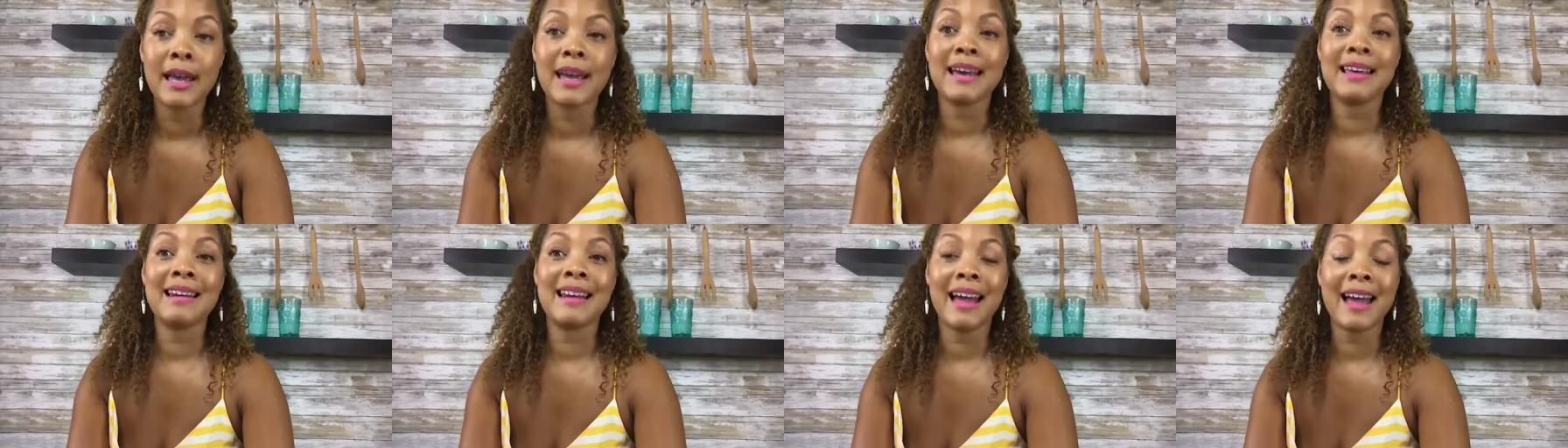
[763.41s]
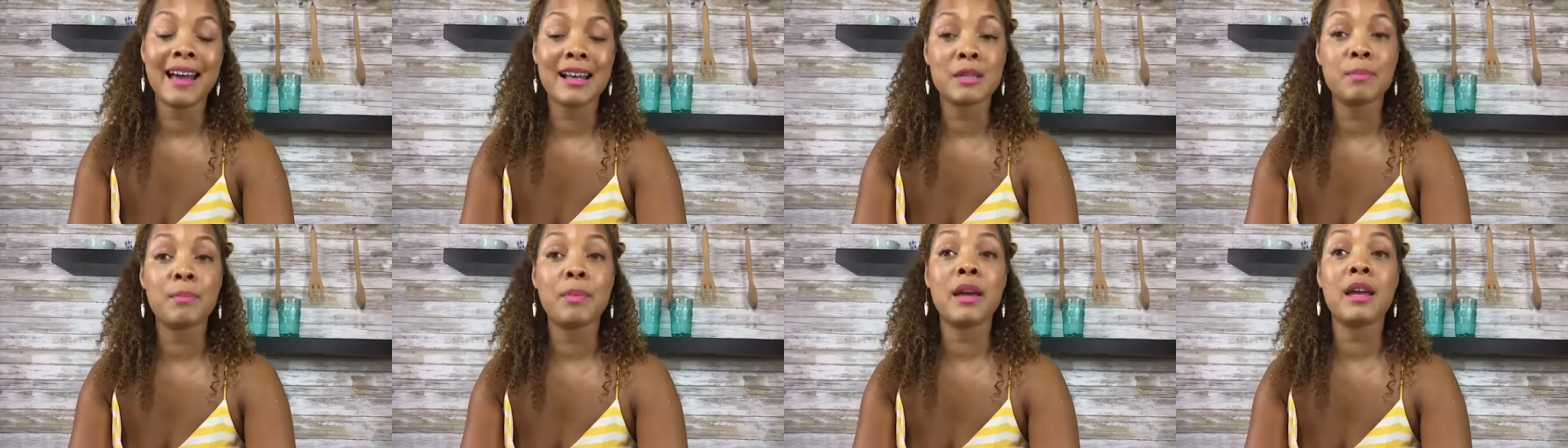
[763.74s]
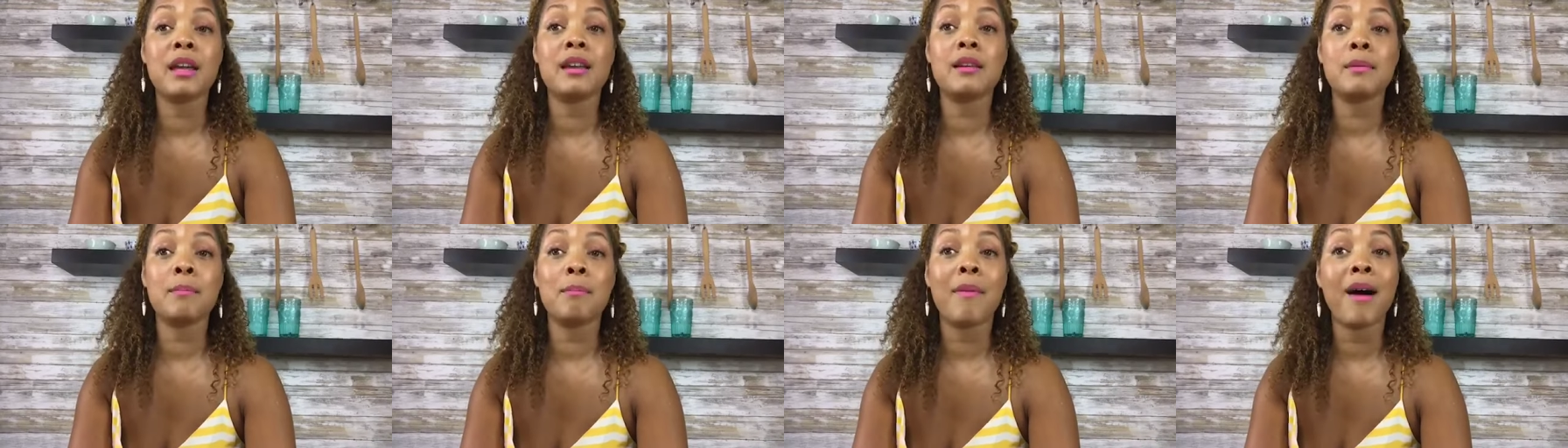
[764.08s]
It has
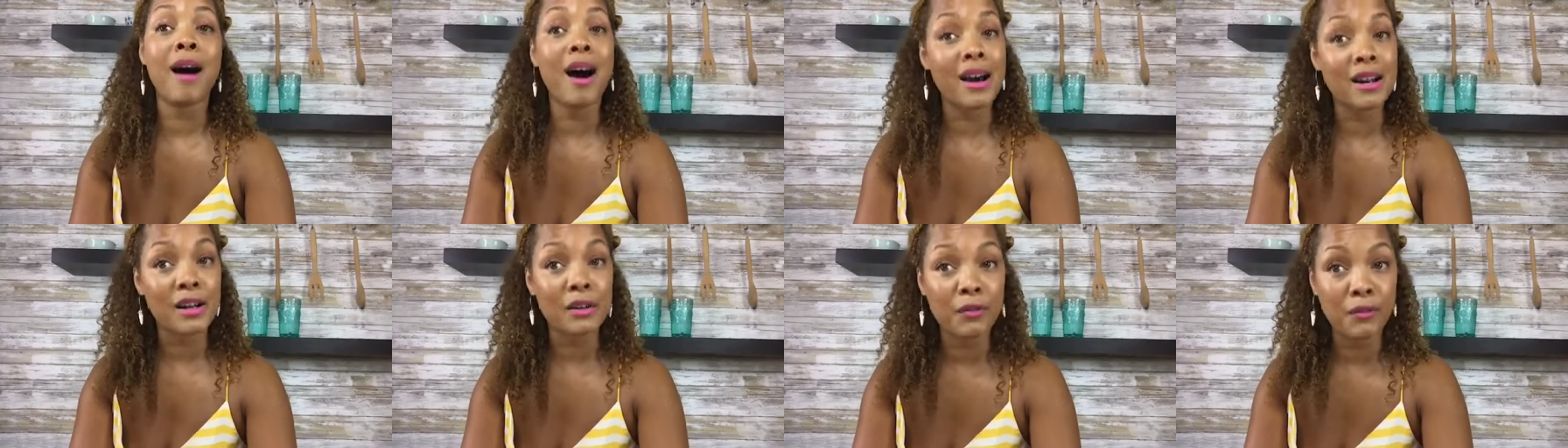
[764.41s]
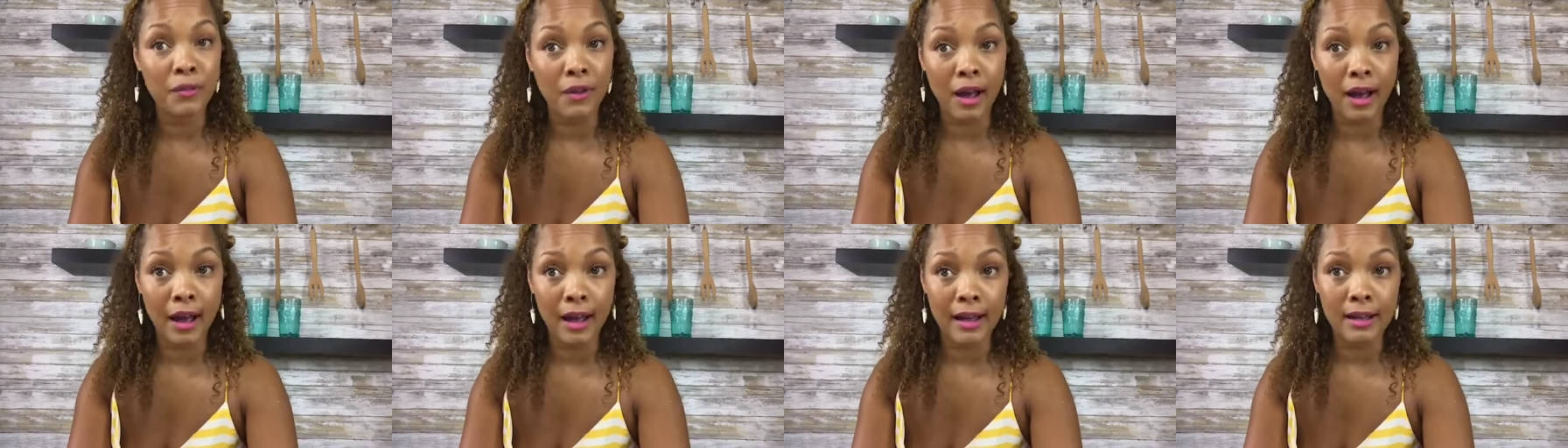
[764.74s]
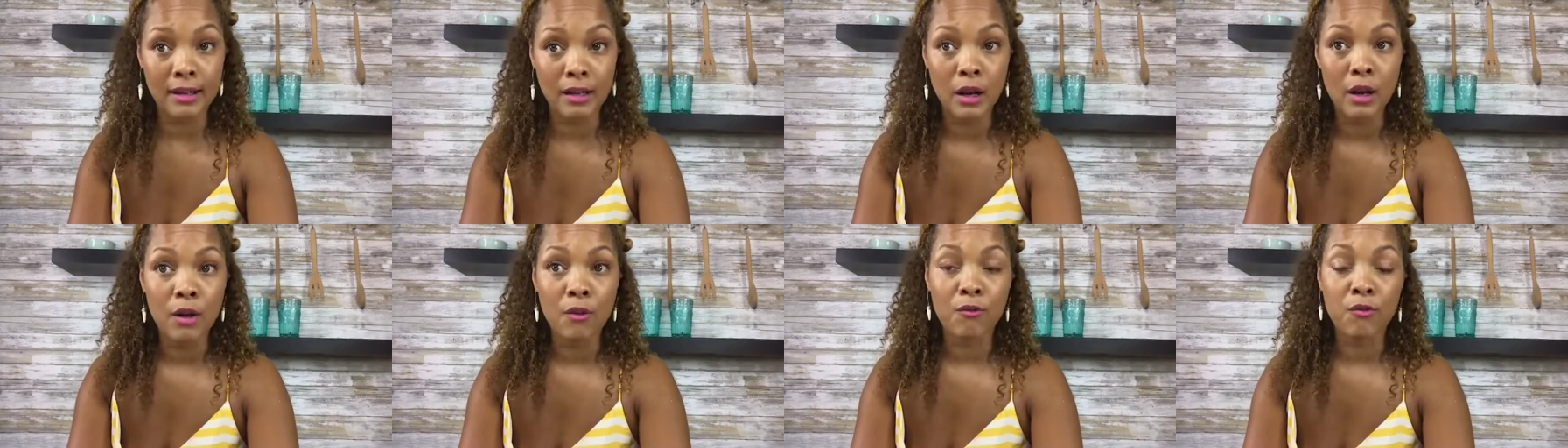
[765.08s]
been modified
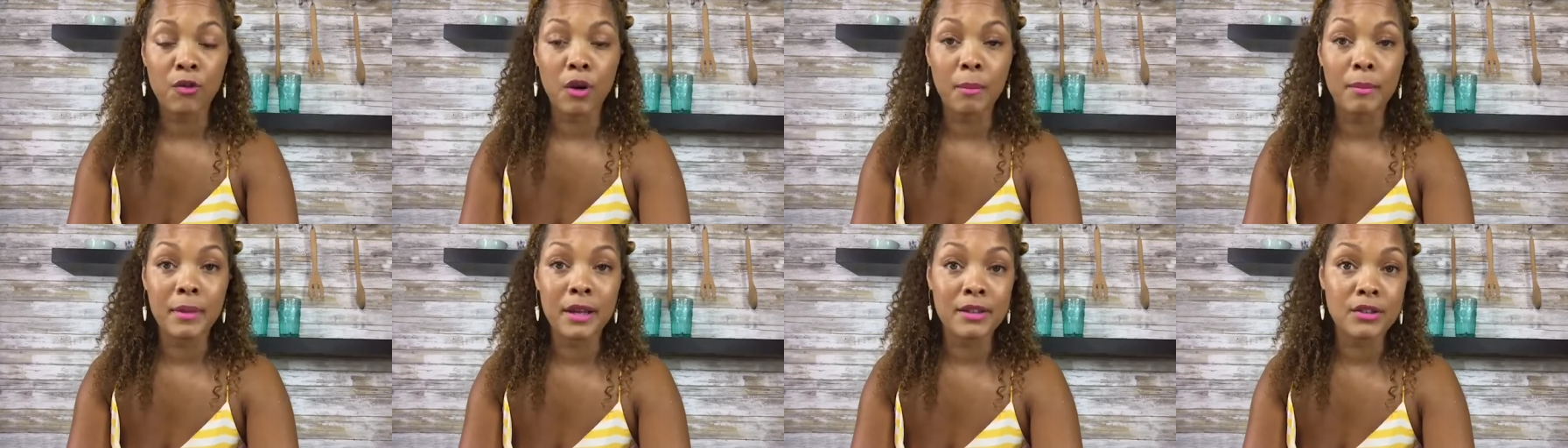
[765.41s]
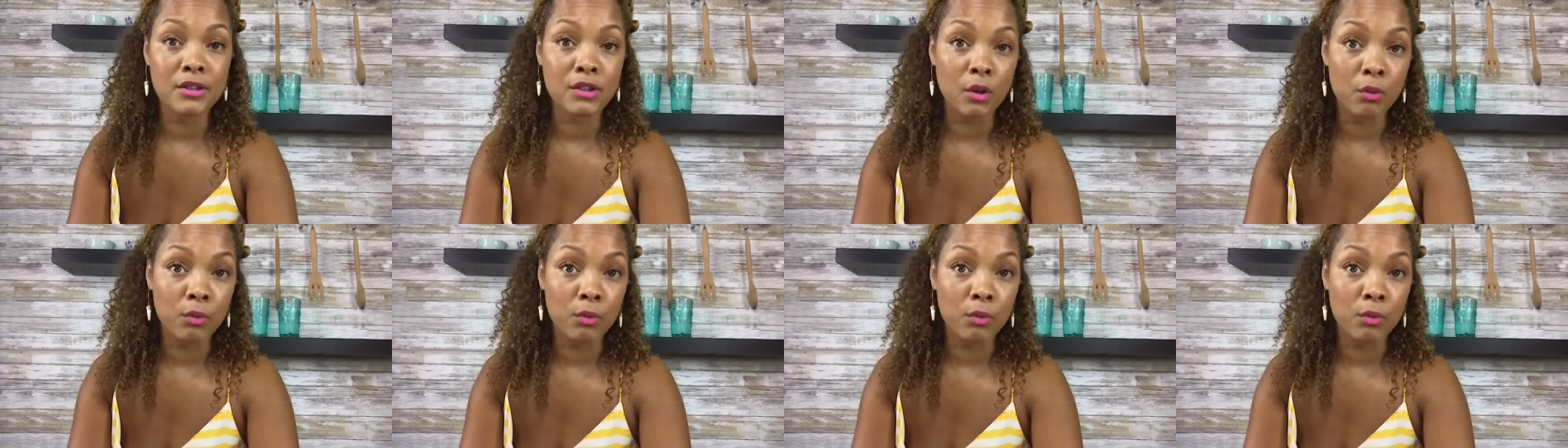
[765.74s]
from its